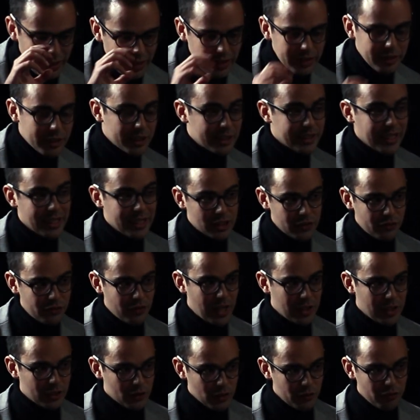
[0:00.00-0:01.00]
This gets
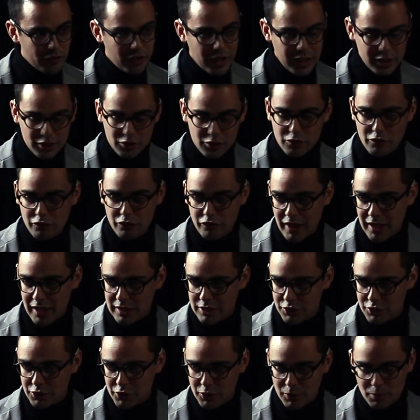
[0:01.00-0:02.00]
faster and faster and
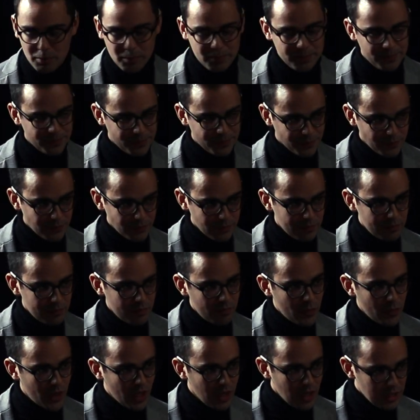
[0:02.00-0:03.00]
faster
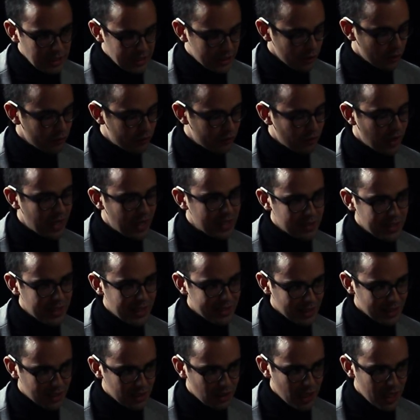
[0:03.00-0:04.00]
until finally
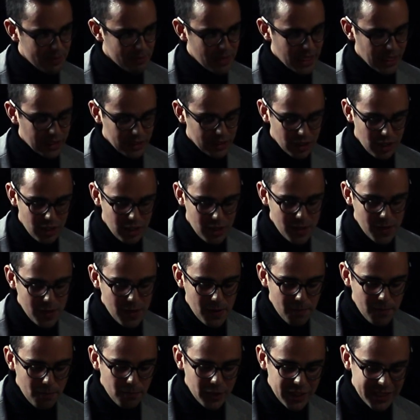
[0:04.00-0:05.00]
at the climax,
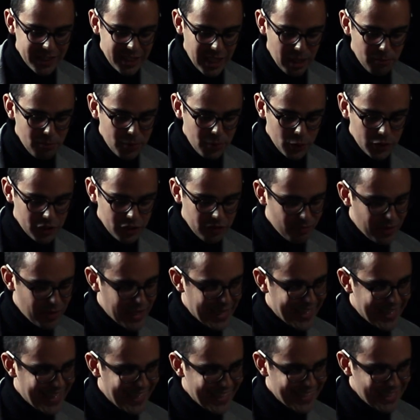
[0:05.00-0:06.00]
the tempos of my
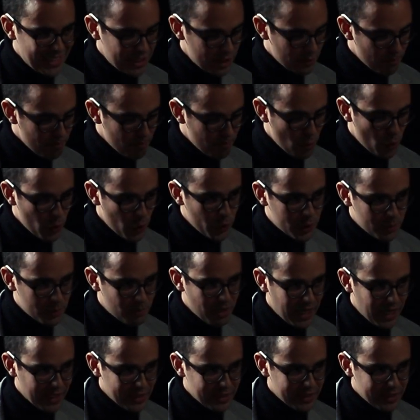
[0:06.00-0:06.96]
hands merge back